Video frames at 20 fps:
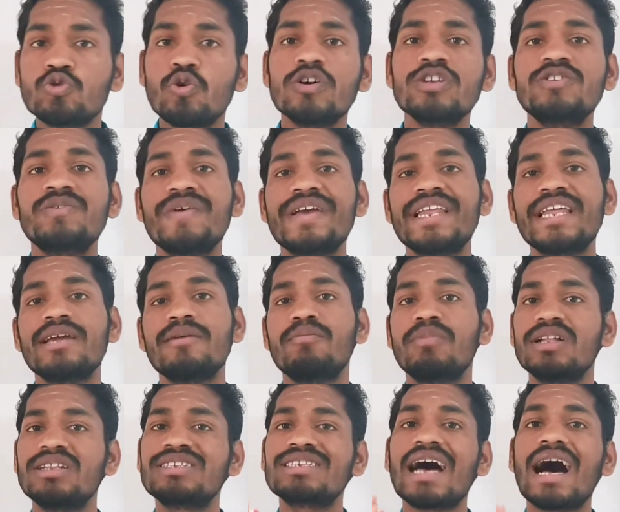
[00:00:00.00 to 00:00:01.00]
Those
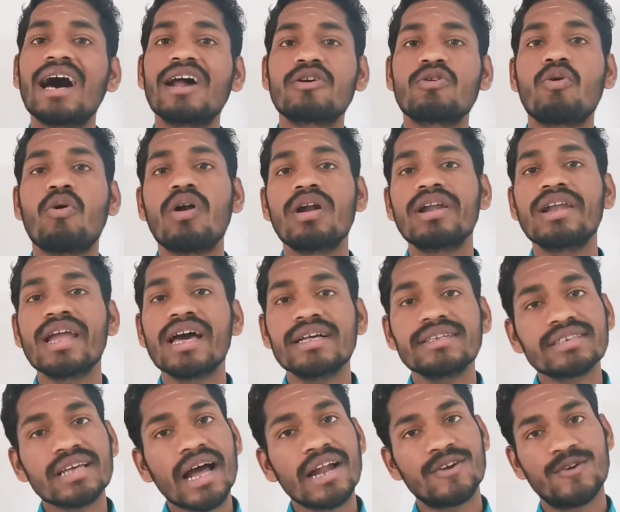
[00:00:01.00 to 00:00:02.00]
variables are called
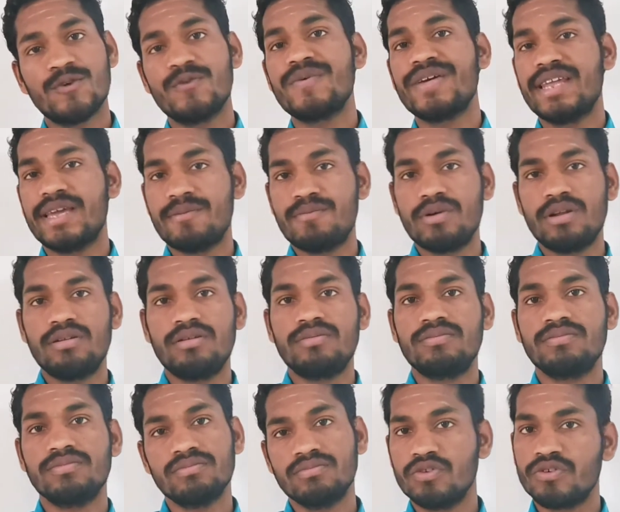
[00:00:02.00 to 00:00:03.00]
as auto variable.
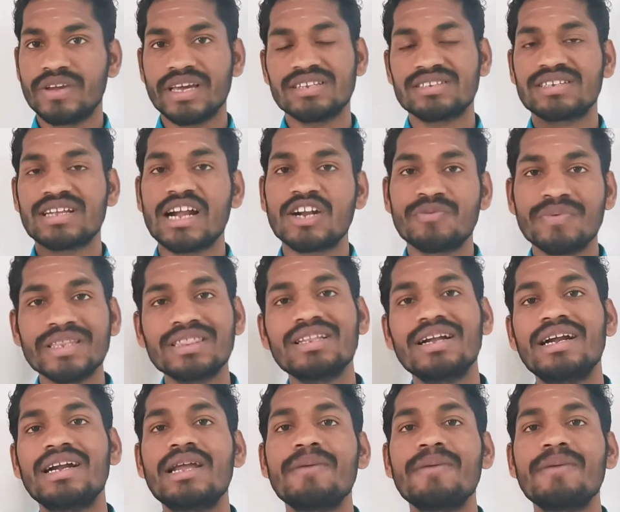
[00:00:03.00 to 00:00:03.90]
You can start with